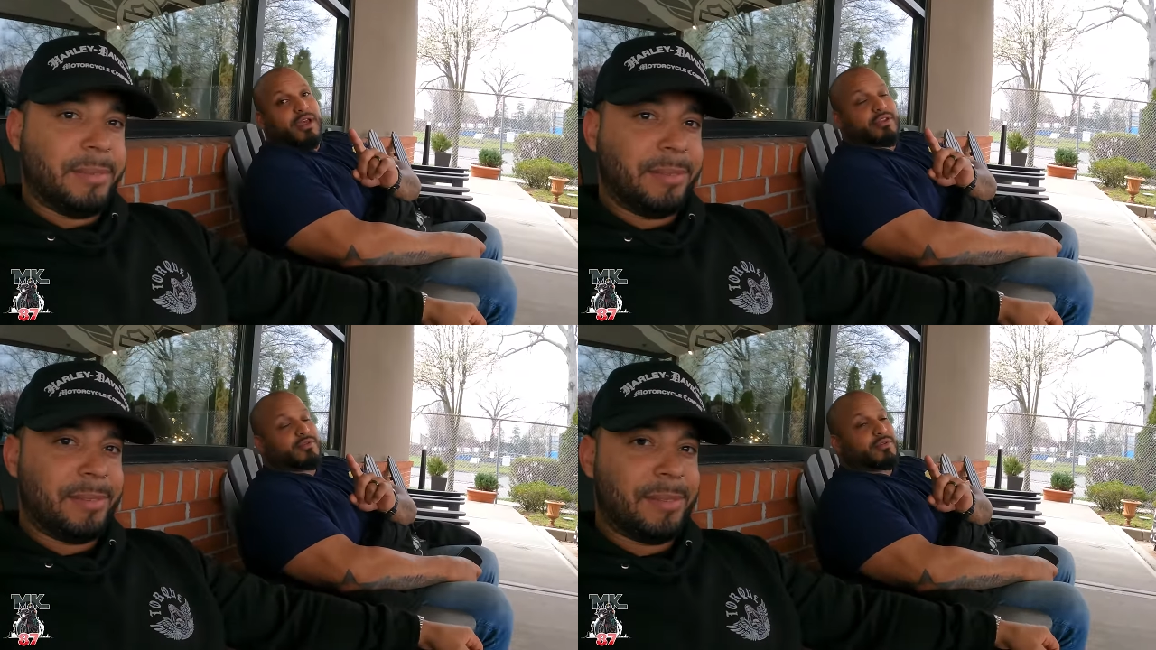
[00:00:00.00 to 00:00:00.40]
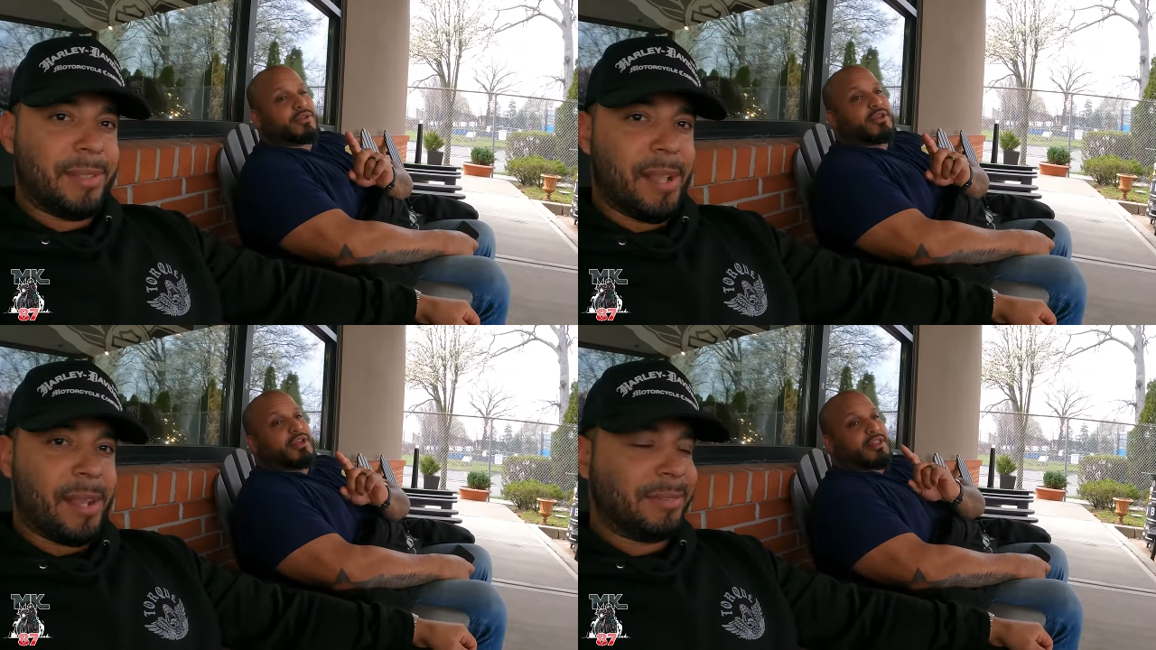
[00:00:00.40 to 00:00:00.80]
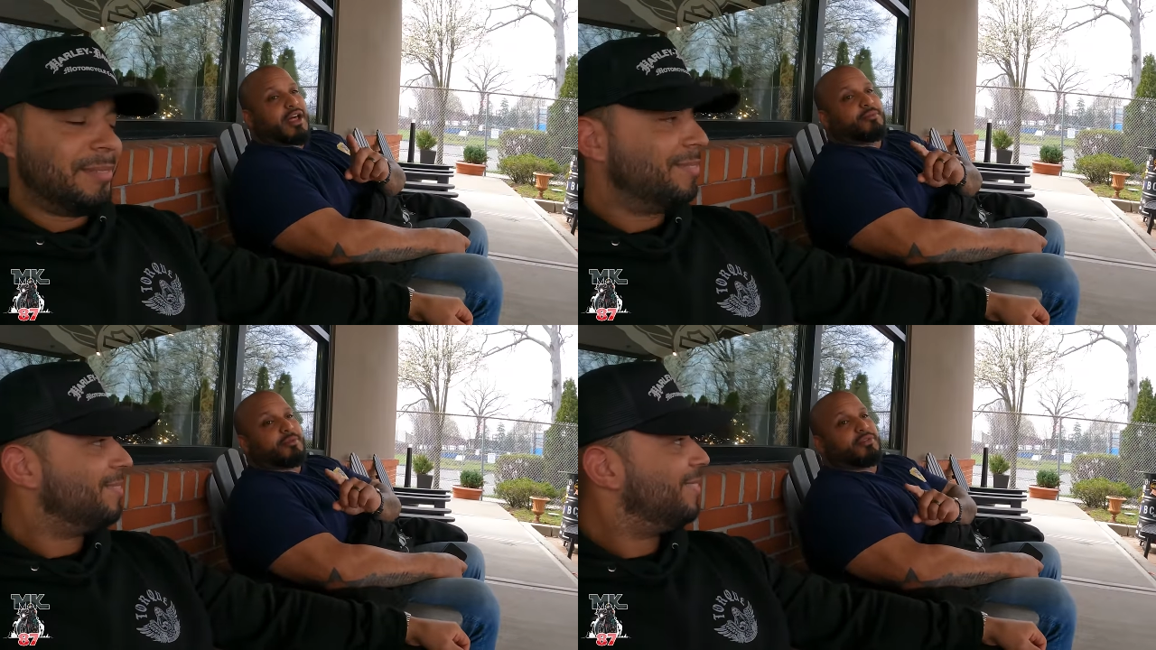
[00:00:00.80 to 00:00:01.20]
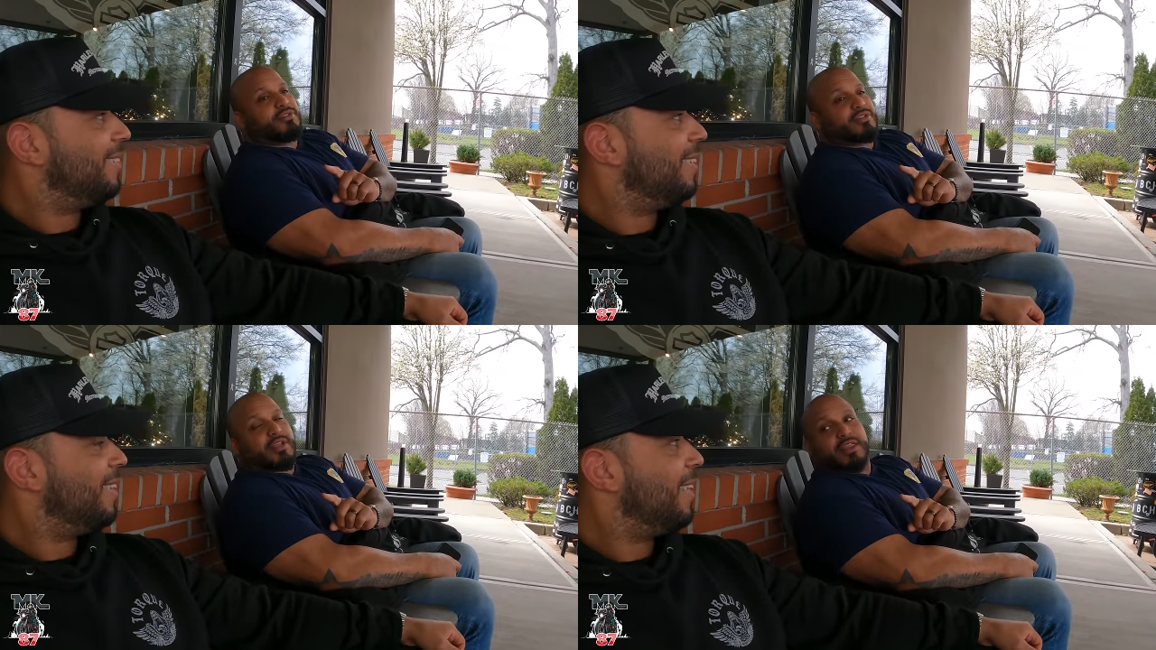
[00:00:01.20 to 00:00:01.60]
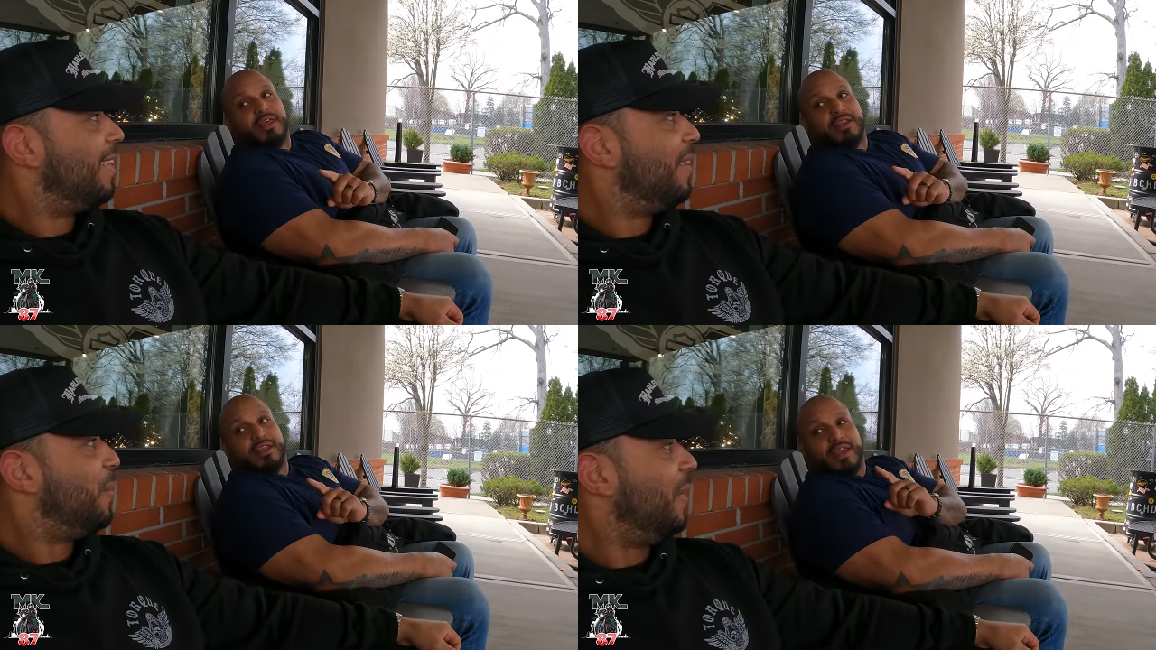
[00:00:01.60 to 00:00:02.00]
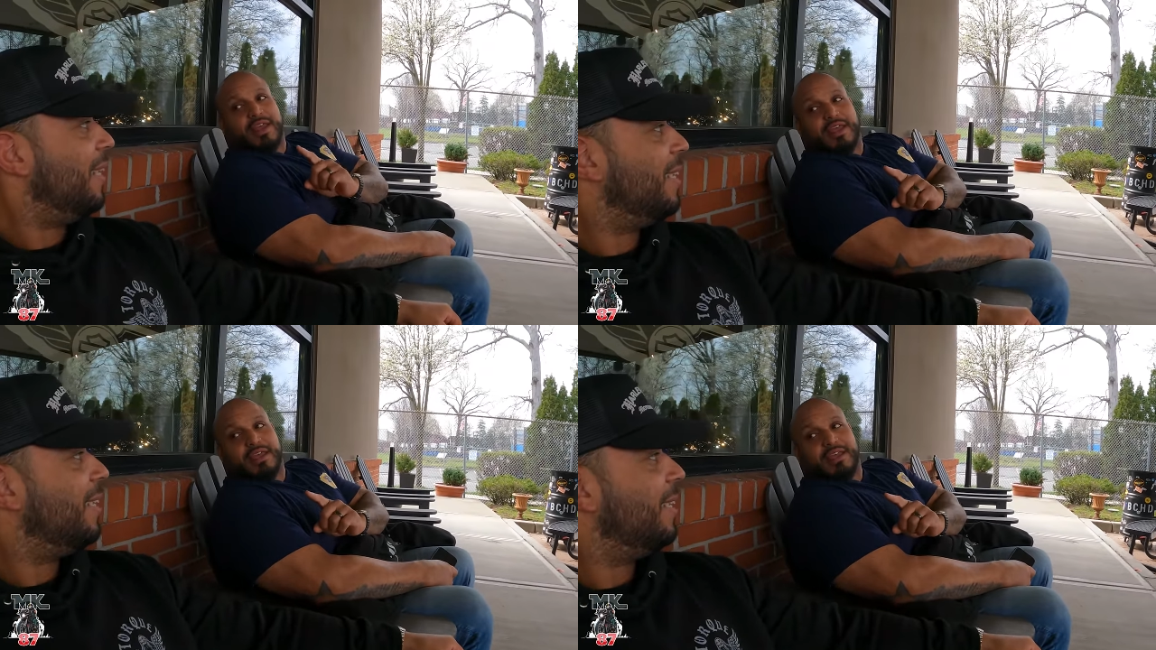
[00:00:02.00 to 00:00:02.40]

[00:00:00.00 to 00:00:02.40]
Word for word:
Speaker 1: honest with you. A lot of people used to say that. What?